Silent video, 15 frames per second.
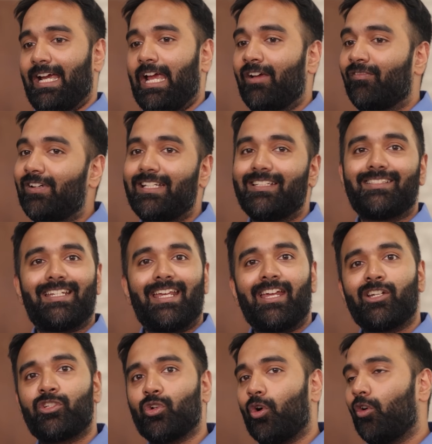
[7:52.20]
Every
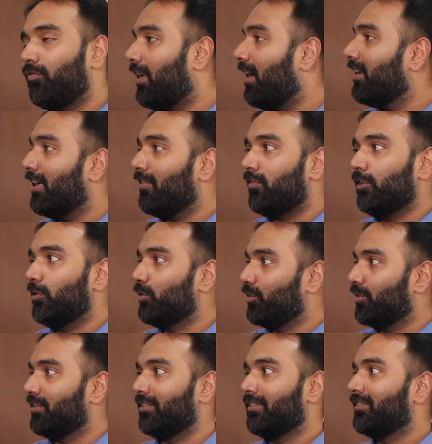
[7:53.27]
stage of our
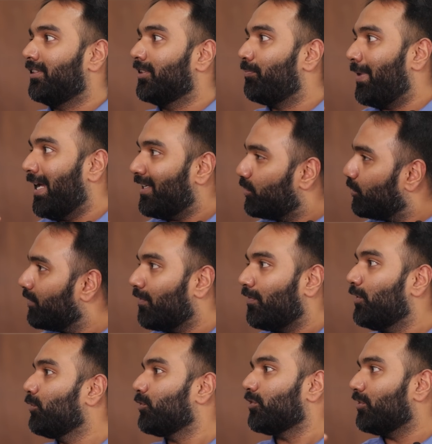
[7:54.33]
evolution, the pace of
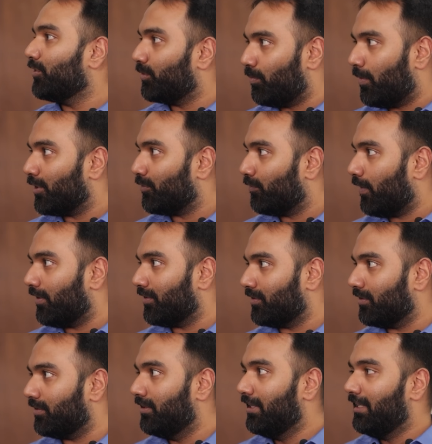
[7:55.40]
evolution is much
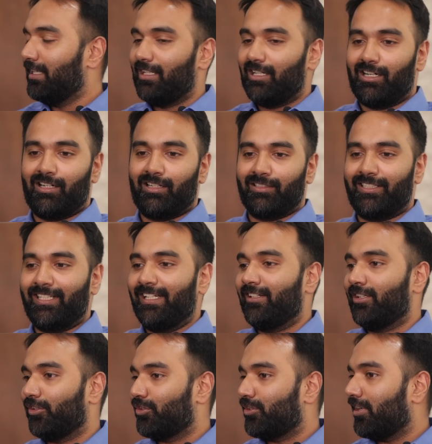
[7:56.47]
faster. The
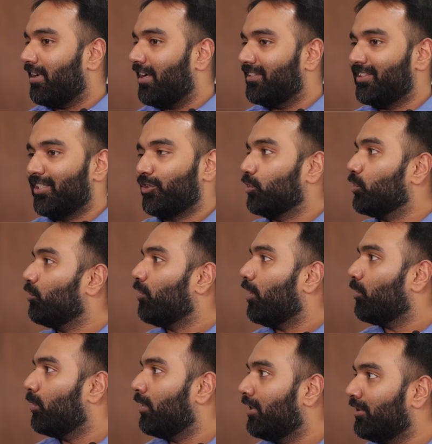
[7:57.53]
industrialization of
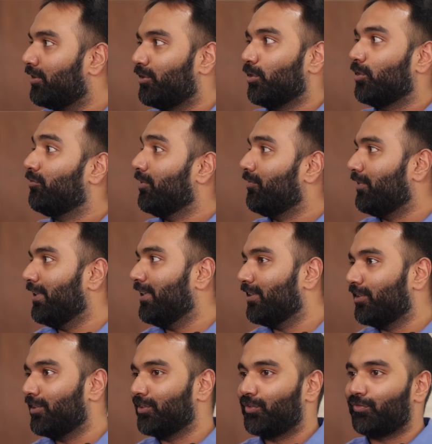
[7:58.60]
our world took 50
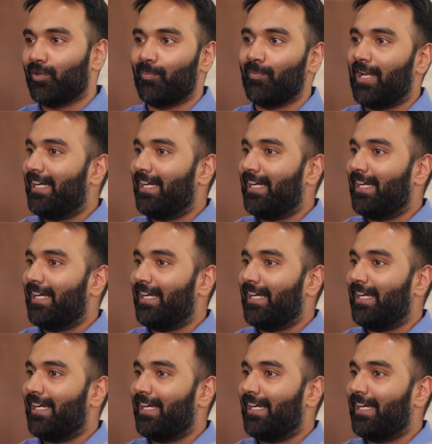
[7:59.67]
years from